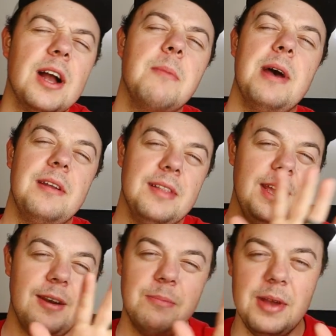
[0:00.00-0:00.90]
talk about it
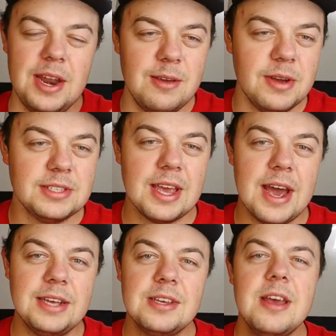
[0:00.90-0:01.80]
later. But anyways,
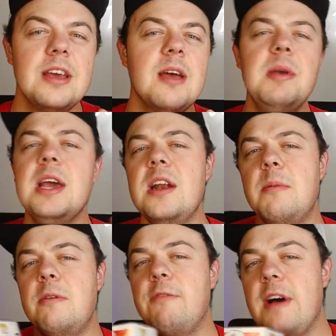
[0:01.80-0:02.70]
guys, coming in at number